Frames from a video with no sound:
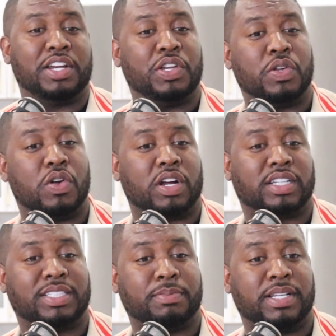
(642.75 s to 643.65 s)
got in New
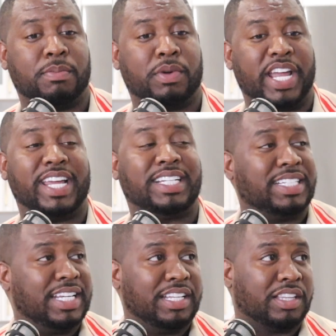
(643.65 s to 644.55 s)
York September
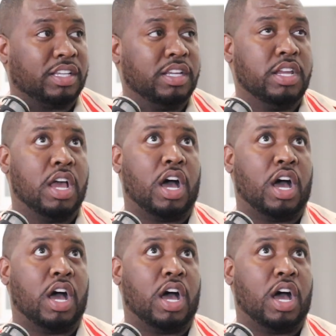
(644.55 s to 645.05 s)
18th.